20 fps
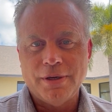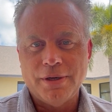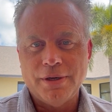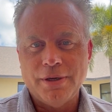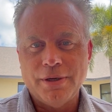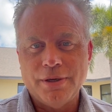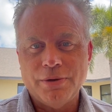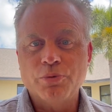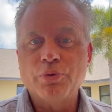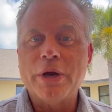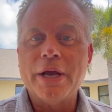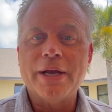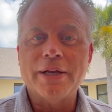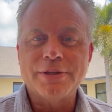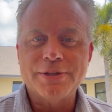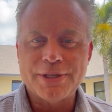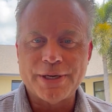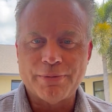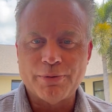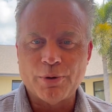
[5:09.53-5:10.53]
It
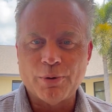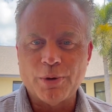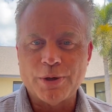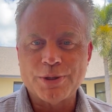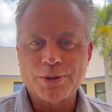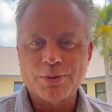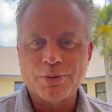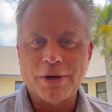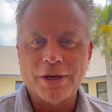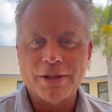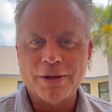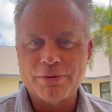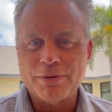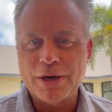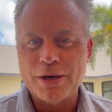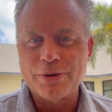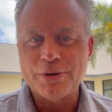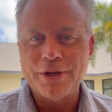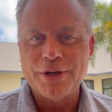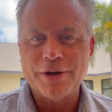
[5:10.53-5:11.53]
rains every once in a while
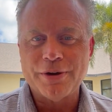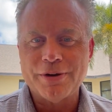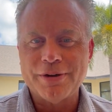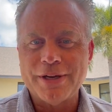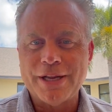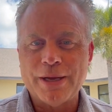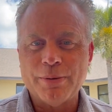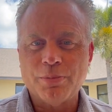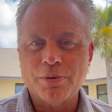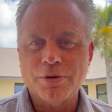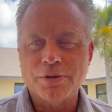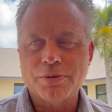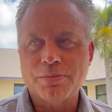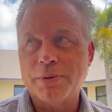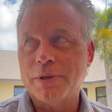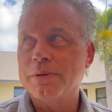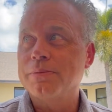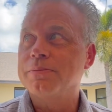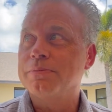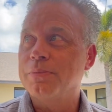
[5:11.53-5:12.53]
around here in Naples,
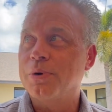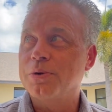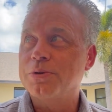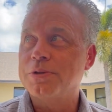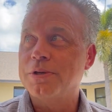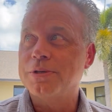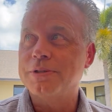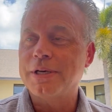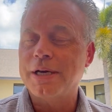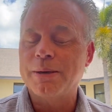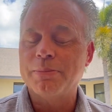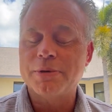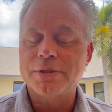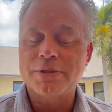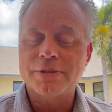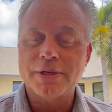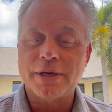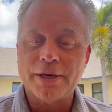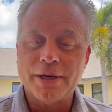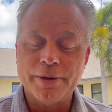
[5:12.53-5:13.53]
but most of the time it's
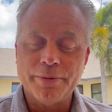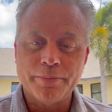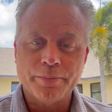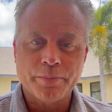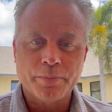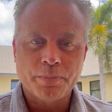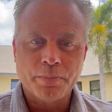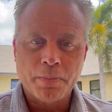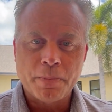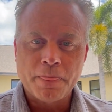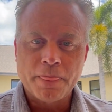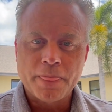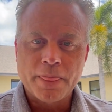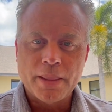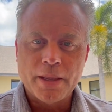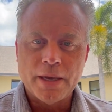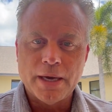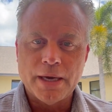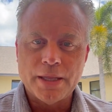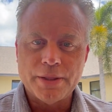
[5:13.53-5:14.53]
sunny.
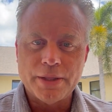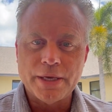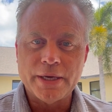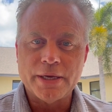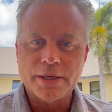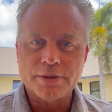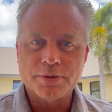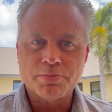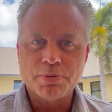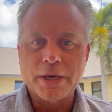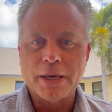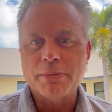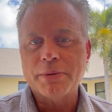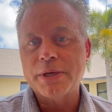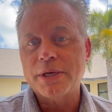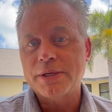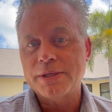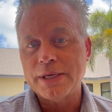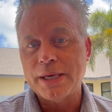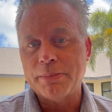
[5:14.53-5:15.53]
I think it's
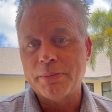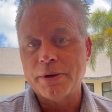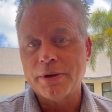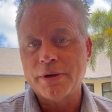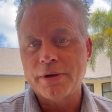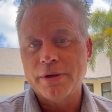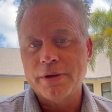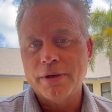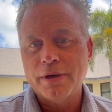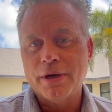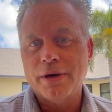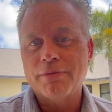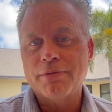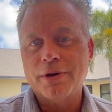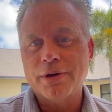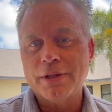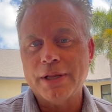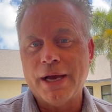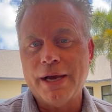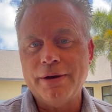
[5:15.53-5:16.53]
probably endemic of
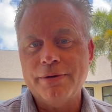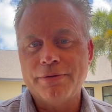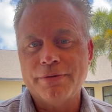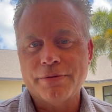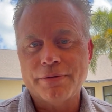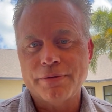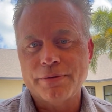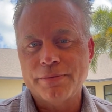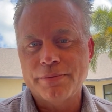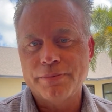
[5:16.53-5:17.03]
our life.